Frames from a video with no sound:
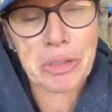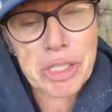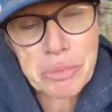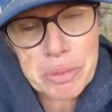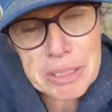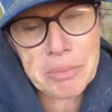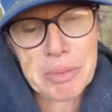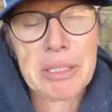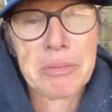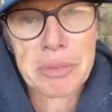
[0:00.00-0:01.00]
Just really,
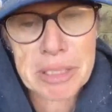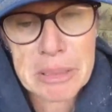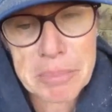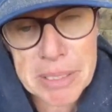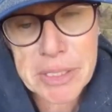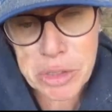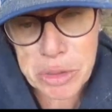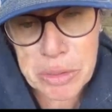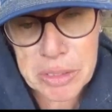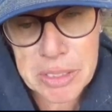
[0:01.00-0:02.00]
really, really be a
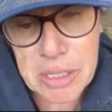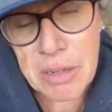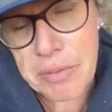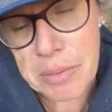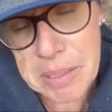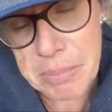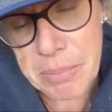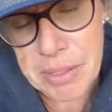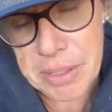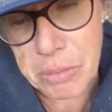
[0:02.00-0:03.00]
student of the people
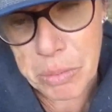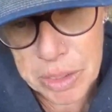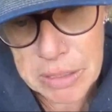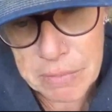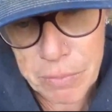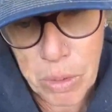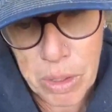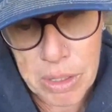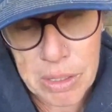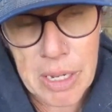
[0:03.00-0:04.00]
that you're working
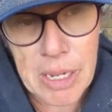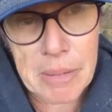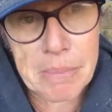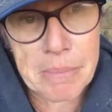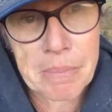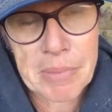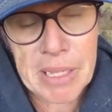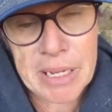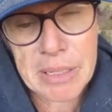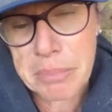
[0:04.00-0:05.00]
for, and
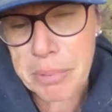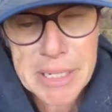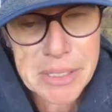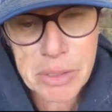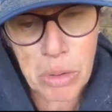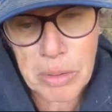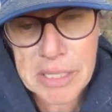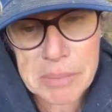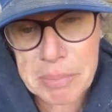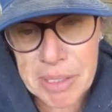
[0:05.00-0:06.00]
embrace the whole
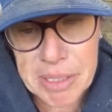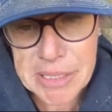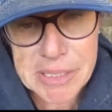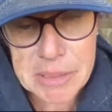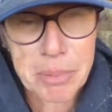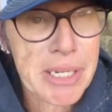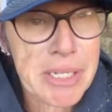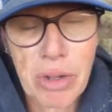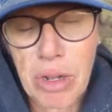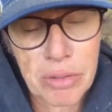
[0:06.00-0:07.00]
experience.
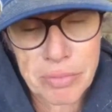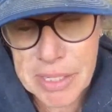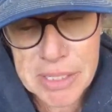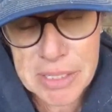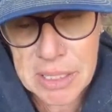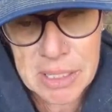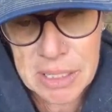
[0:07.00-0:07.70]
Embrace all of it.